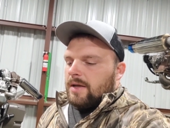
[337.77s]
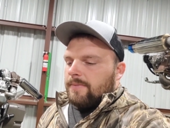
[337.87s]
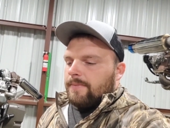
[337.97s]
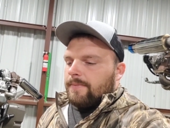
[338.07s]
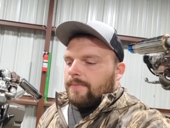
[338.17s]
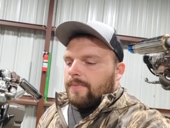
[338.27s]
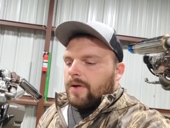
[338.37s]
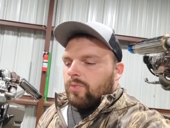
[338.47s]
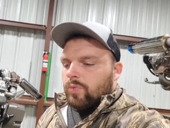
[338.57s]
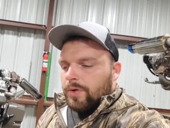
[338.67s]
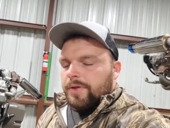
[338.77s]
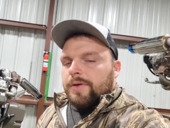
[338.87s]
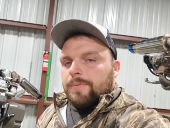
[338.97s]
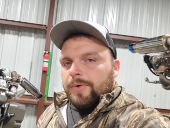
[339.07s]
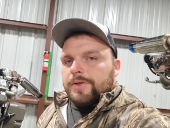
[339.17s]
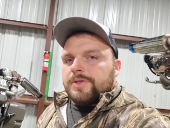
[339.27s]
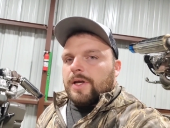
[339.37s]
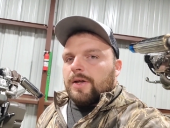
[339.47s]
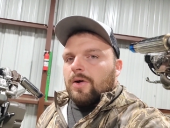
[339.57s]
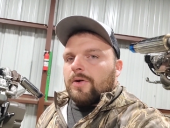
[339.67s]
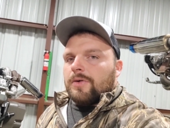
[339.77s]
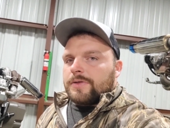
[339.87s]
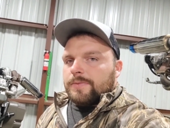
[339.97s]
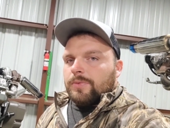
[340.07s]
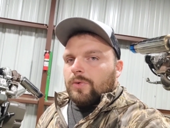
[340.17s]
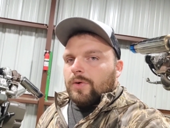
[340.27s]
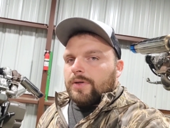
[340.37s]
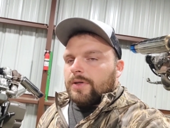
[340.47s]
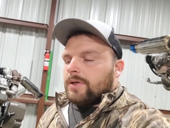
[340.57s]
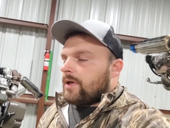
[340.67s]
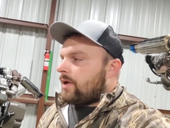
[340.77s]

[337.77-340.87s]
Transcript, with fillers: I, I really appreciate all y'all support.